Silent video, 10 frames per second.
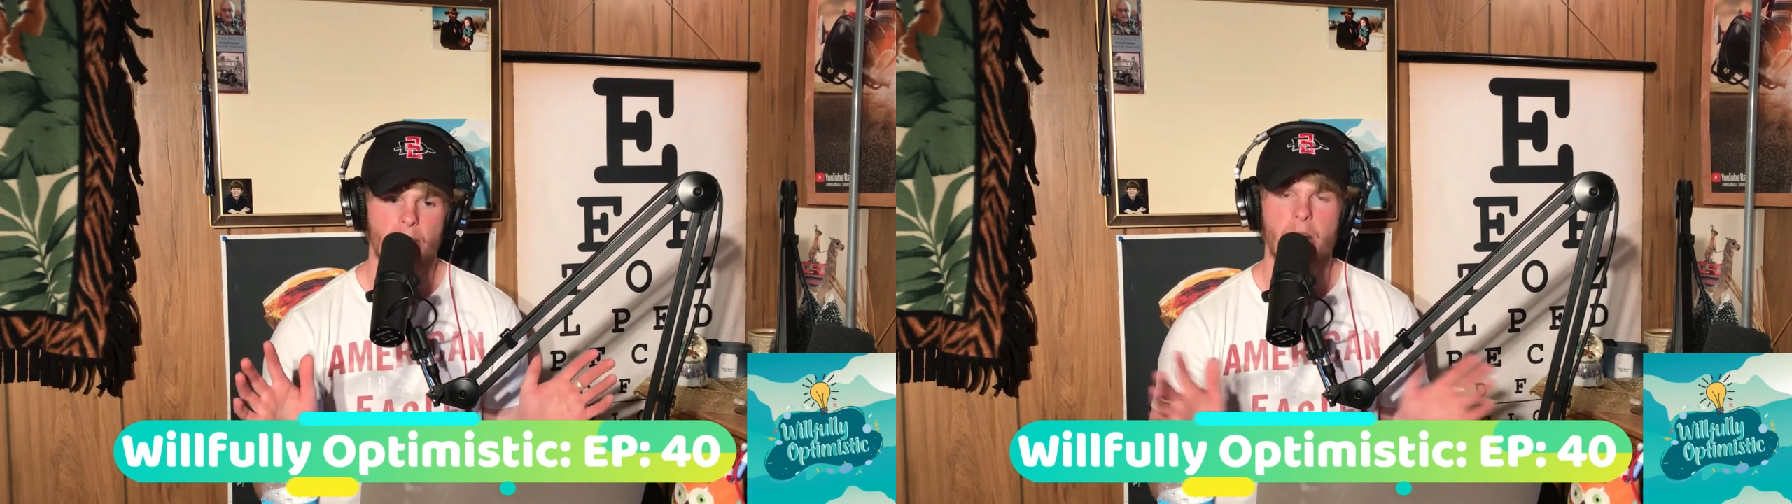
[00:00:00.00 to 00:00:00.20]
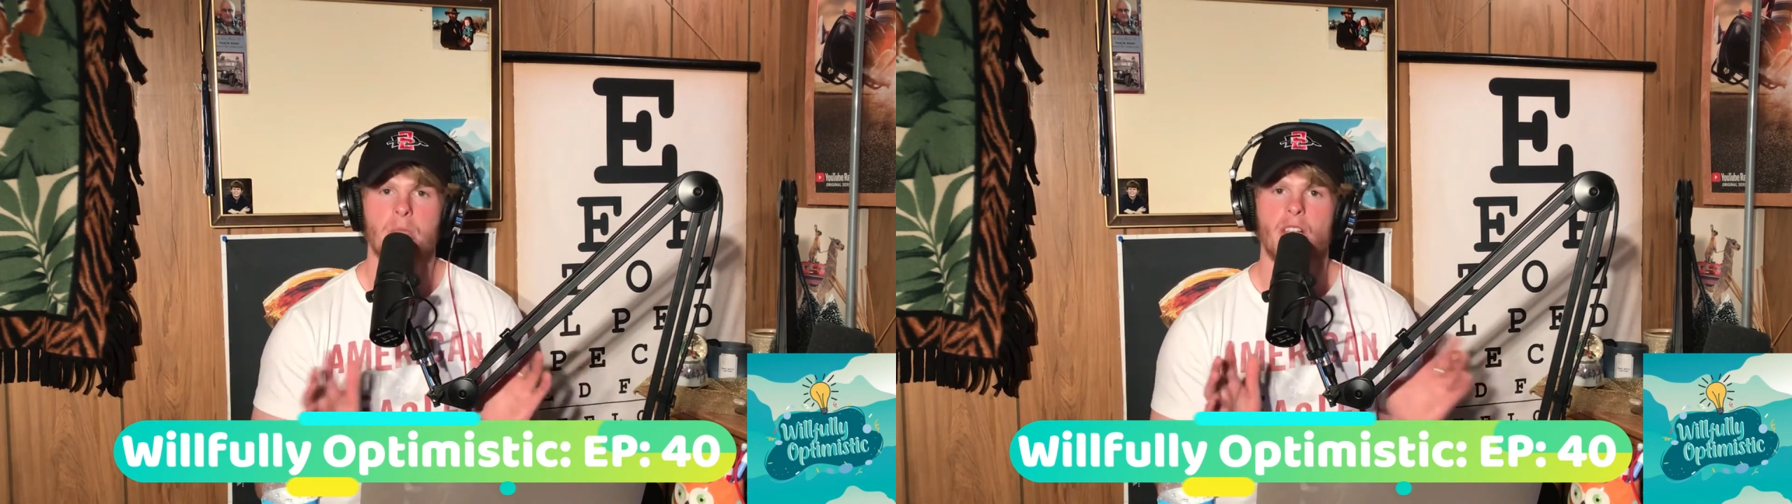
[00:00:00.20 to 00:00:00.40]

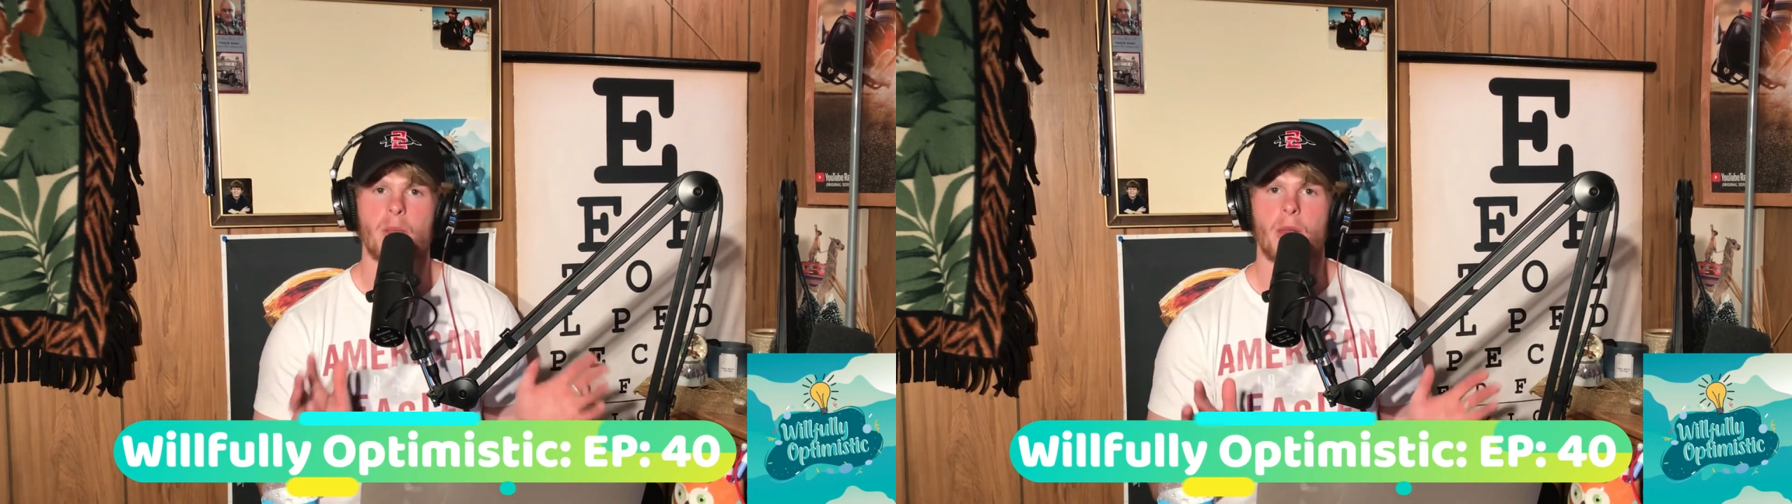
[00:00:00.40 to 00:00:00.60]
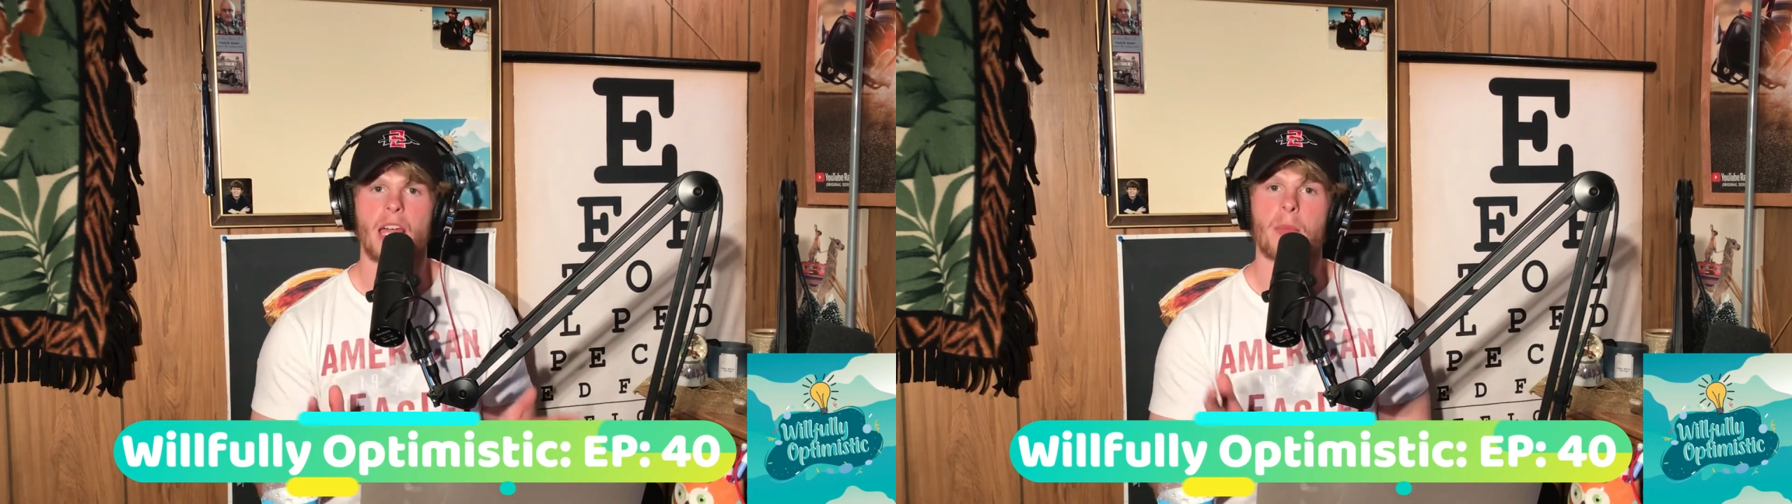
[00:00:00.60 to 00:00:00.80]
Animals love
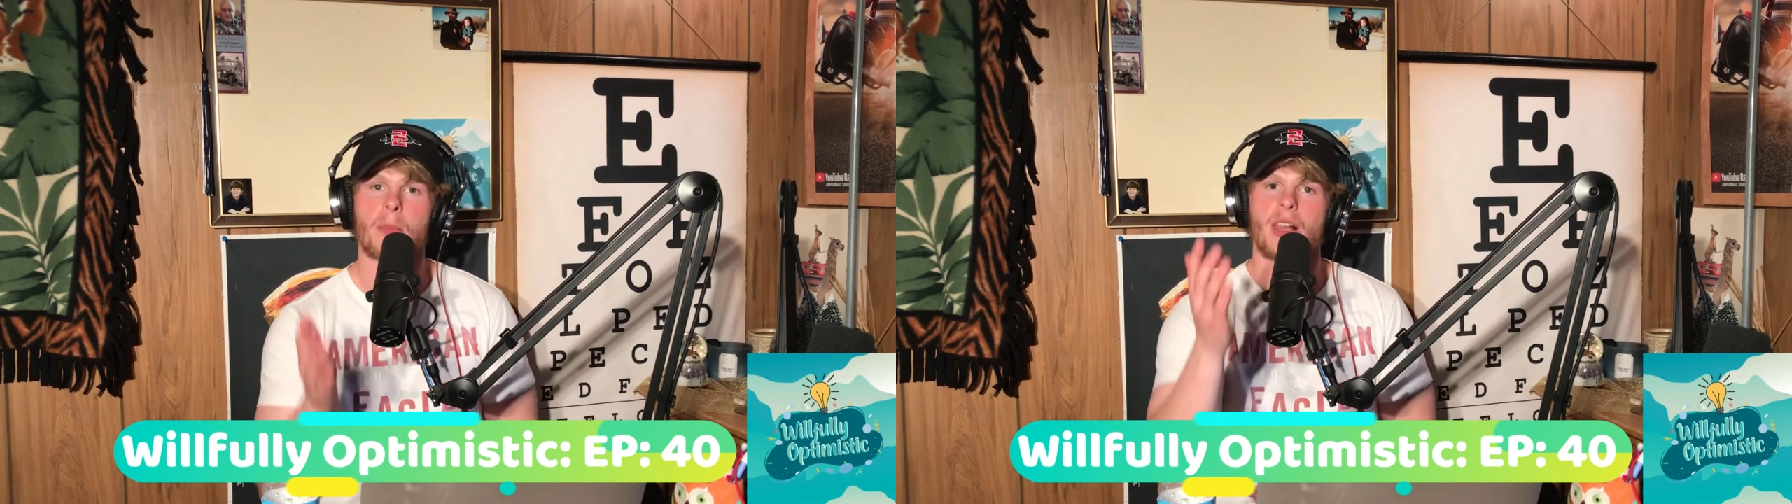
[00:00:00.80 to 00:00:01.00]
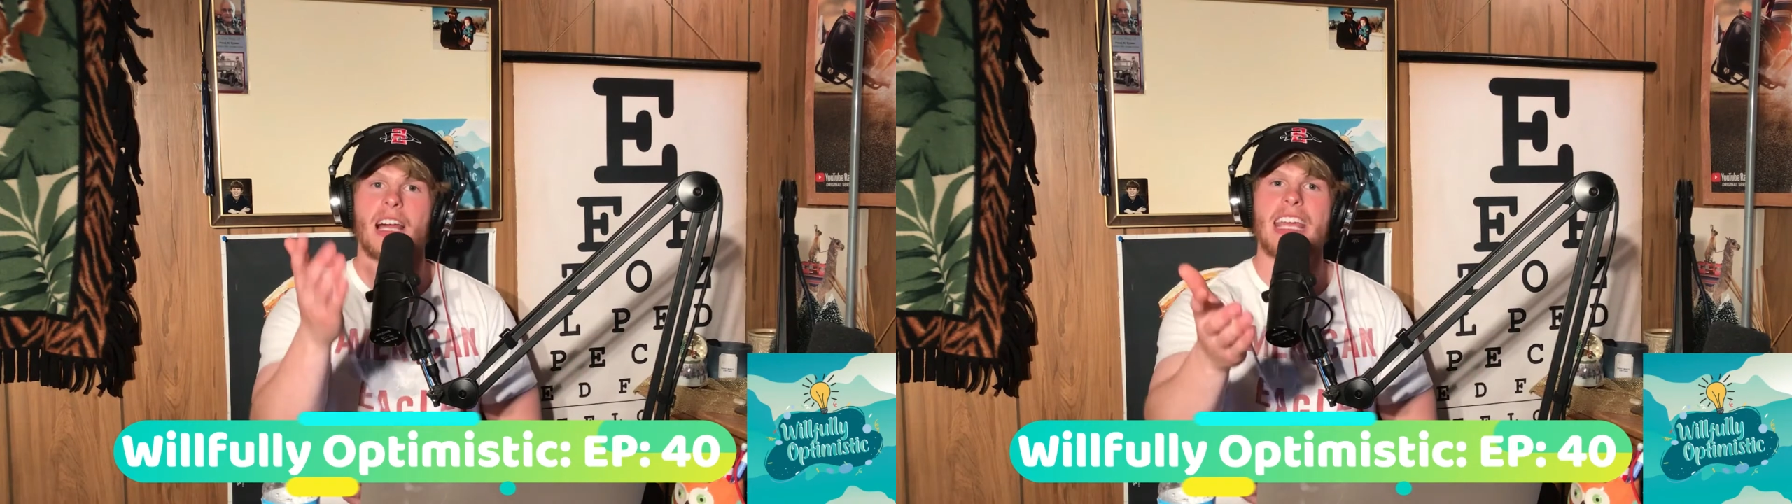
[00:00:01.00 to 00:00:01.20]
to play, but
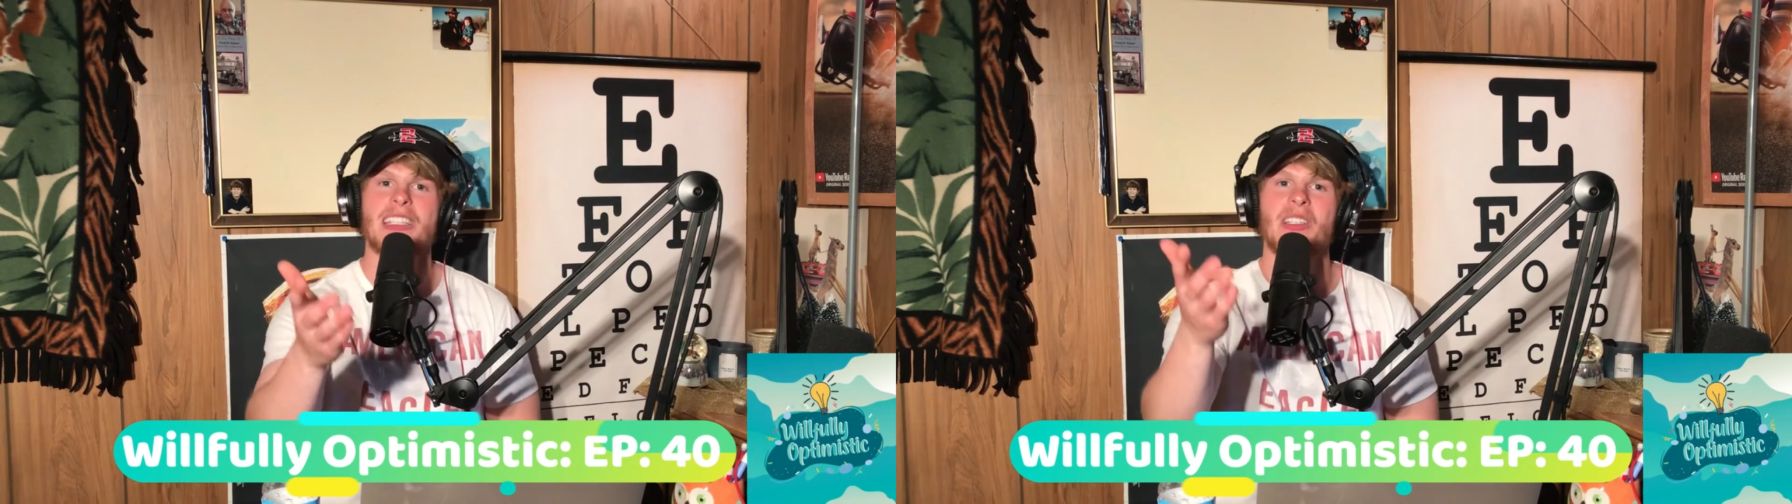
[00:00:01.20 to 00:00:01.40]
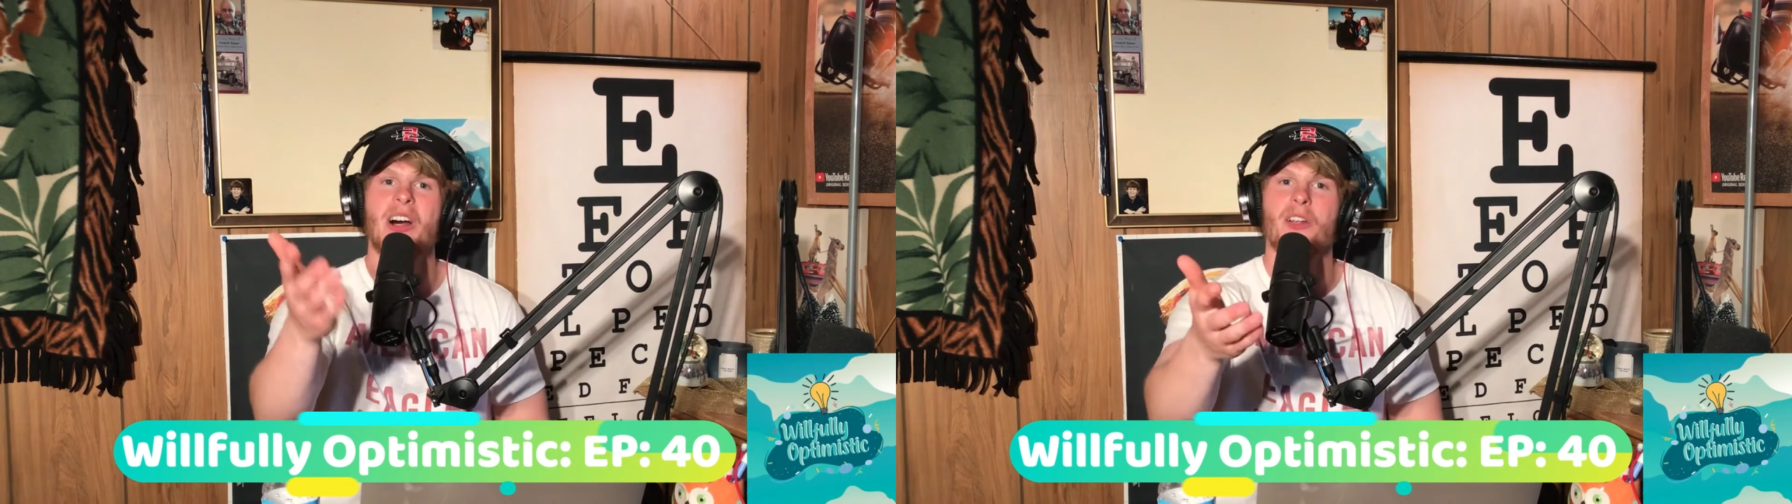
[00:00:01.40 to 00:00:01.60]
play
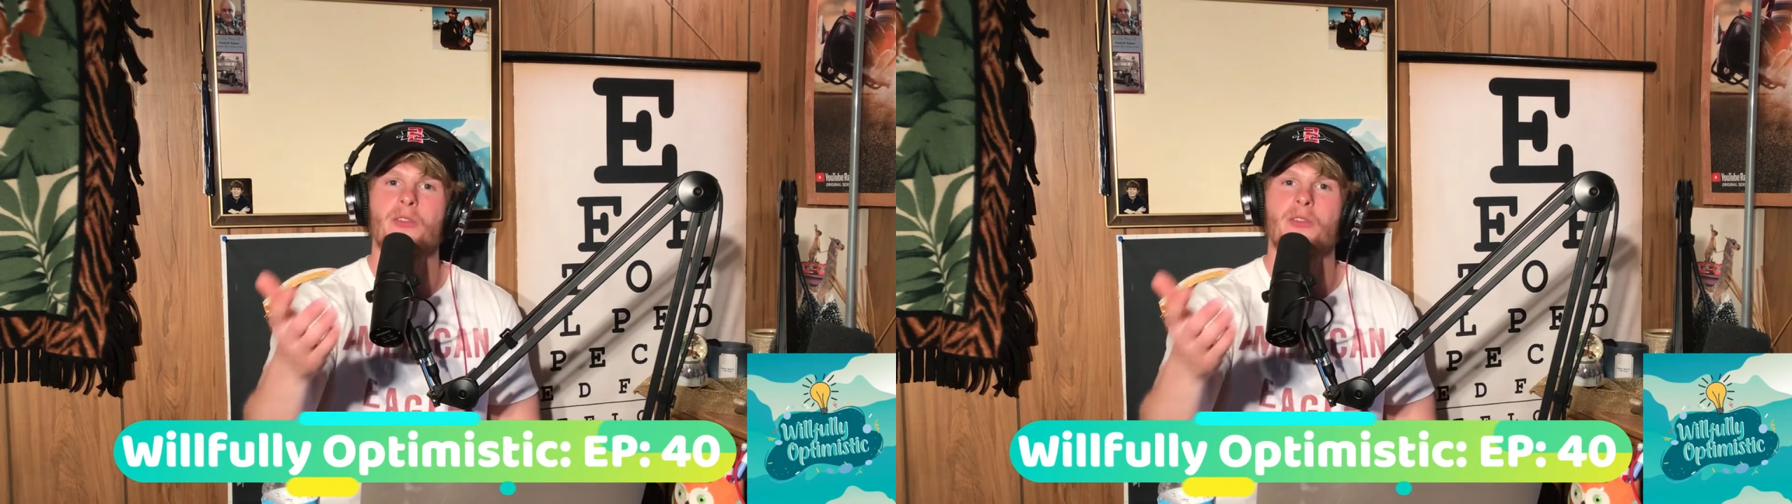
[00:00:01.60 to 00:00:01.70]
is another